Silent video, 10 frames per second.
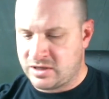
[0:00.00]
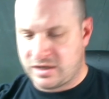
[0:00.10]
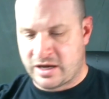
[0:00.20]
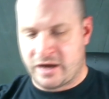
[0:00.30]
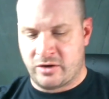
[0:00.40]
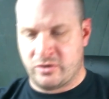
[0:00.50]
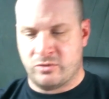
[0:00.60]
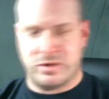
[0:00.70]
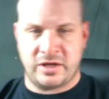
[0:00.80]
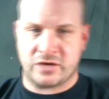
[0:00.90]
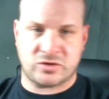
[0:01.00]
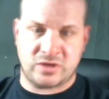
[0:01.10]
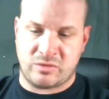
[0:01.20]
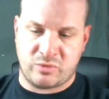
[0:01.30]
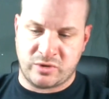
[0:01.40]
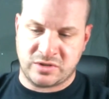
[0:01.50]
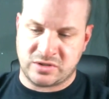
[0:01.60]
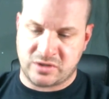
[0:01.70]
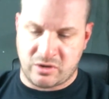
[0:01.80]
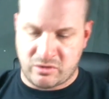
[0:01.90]
I don't know where the extra 10 points
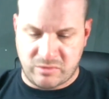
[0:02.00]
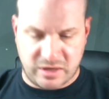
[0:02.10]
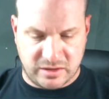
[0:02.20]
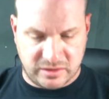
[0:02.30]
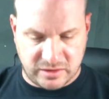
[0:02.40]
is going, man.